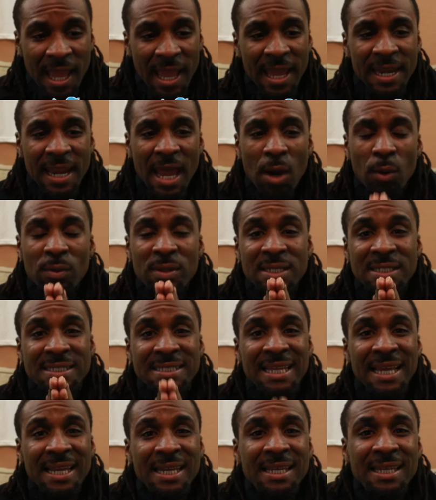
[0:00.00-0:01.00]
and i was
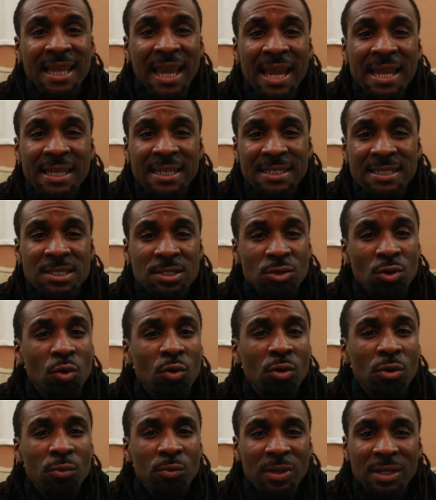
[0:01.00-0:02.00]
dedicated to
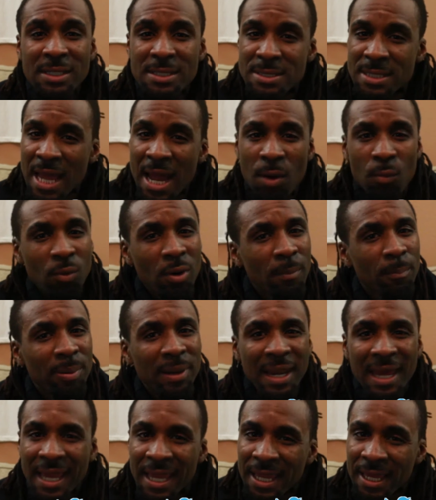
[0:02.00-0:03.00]
doing real estate i wasn't
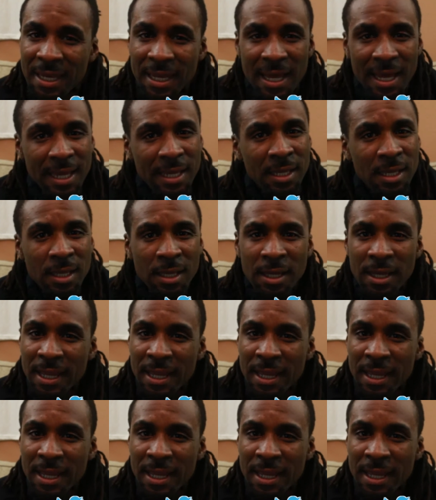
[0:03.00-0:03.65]
playing like